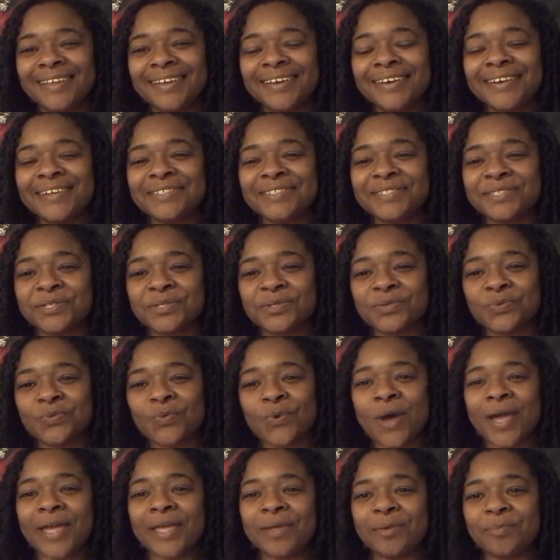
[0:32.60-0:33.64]
Because it's
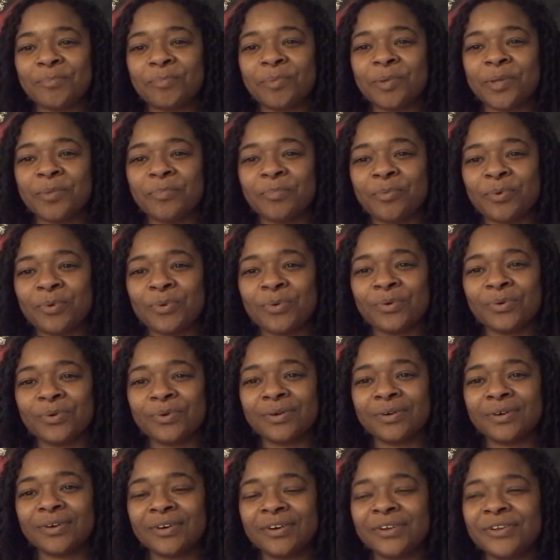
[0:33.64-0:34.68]
white, people.
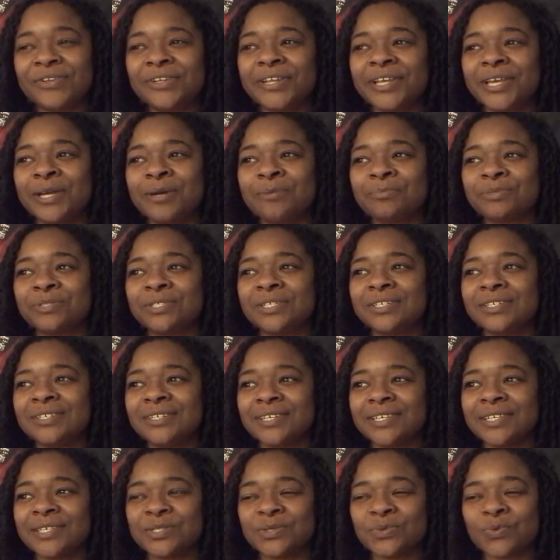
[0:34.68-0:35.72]
Her damn
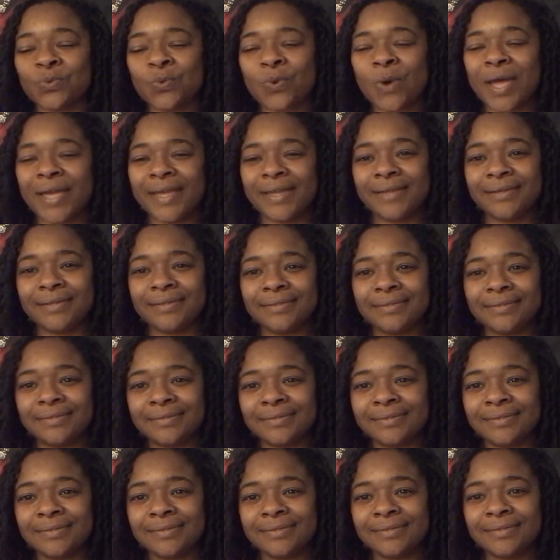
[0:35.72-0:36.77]
tongue is white.
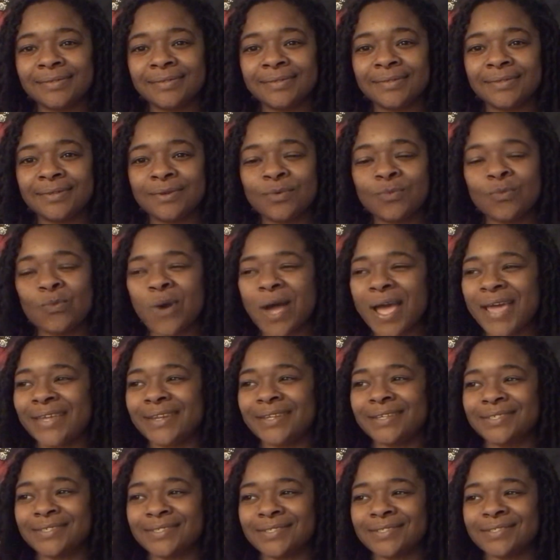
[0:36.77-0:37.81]
White
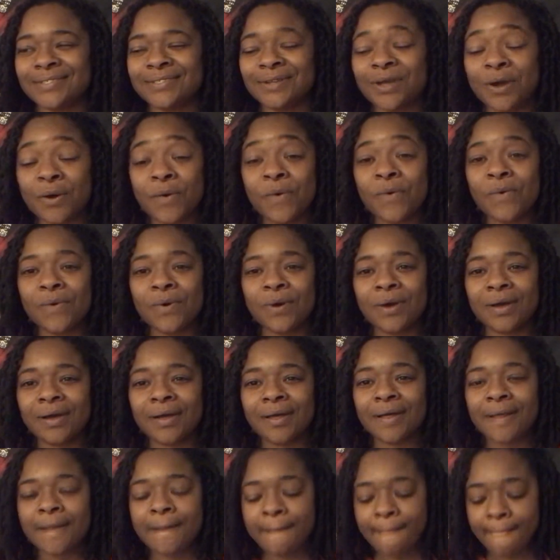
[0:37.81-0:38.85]
as snow.
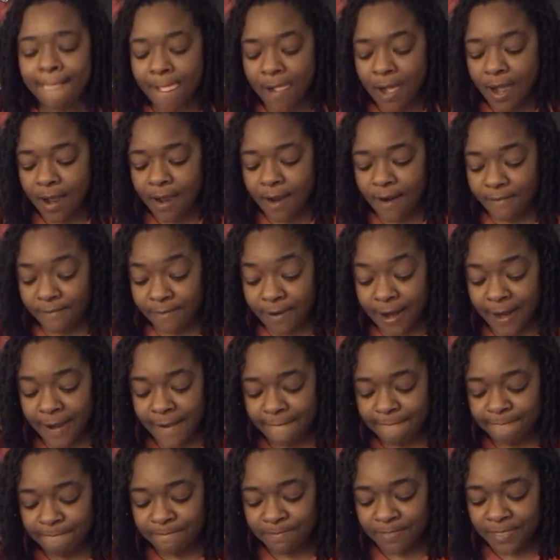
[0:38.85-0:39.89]
All right.
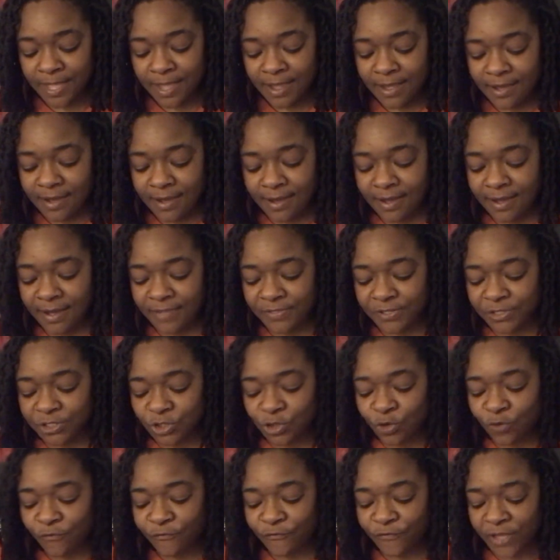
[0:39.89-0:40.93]
The
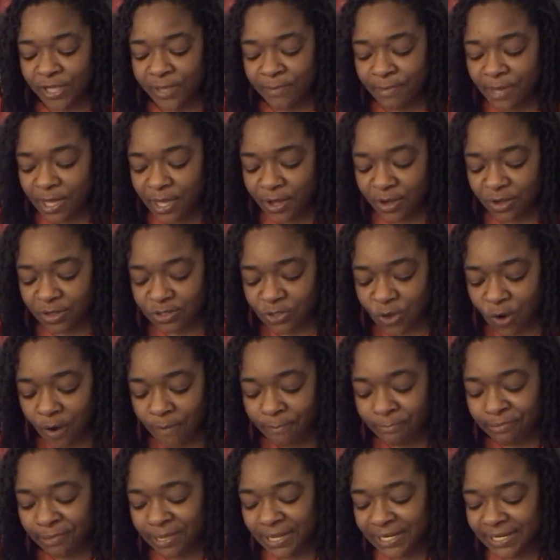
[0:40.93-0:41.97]
two females are
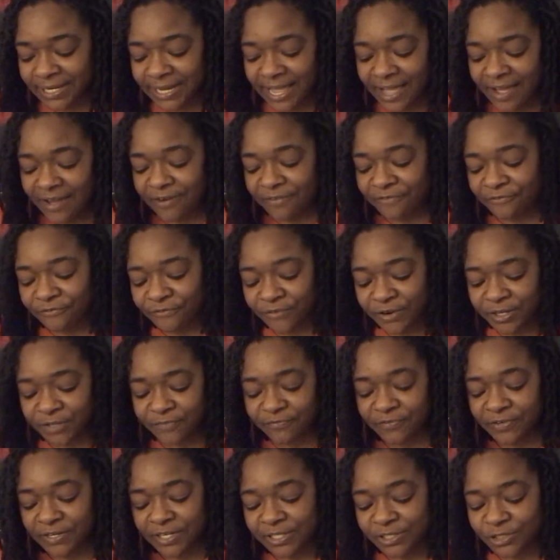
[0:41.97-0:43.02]
bent down in front of
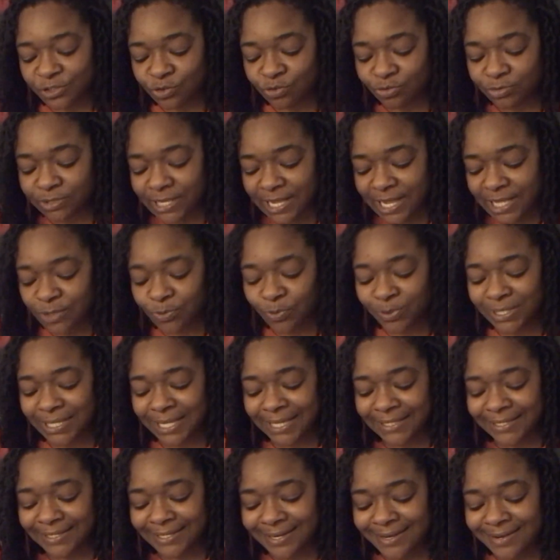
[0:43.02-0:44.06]
Finessed2Tymes with
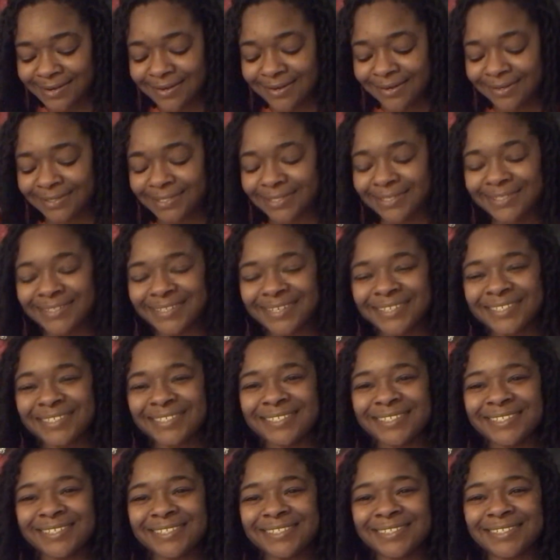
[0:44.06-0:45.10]
their tongues
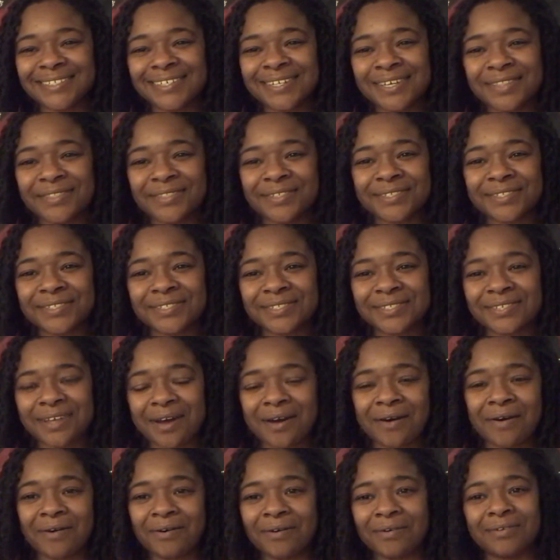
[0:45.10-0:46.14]
touching each other's
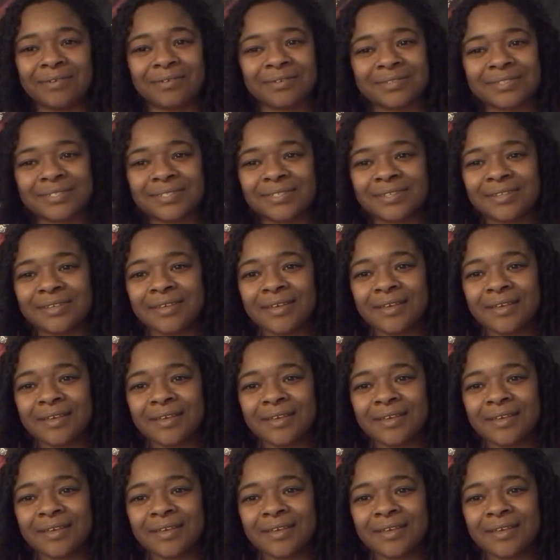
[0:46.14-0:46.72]
tongues.